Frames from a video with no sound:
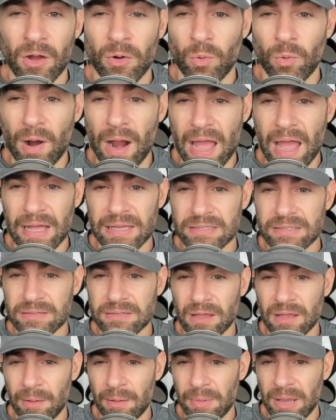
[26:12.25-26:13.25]

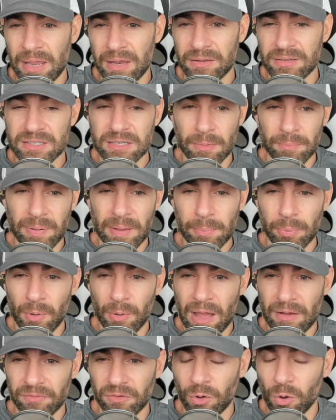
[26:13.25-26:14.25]
Whereas, some people
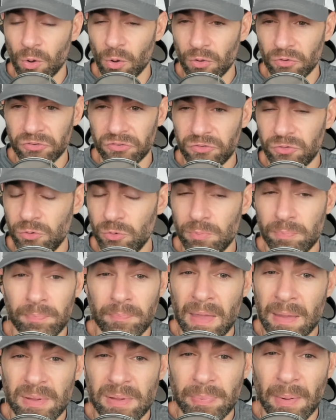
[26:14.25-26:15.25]
have goals to
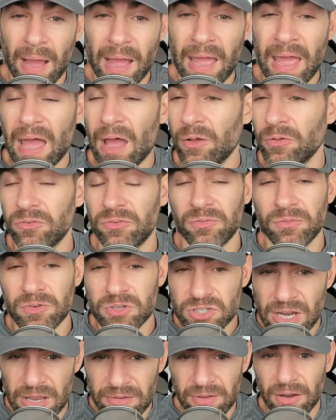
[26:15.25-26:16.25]
maybe buy a house.
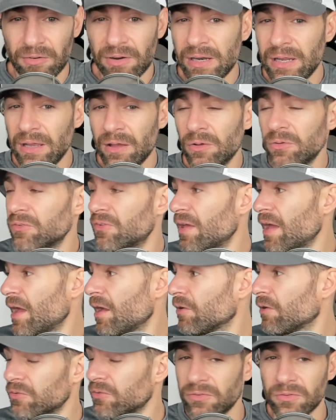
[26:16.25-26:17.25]
JB already owns a
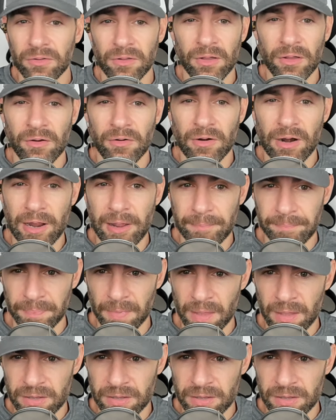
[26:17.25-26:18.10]
house, right?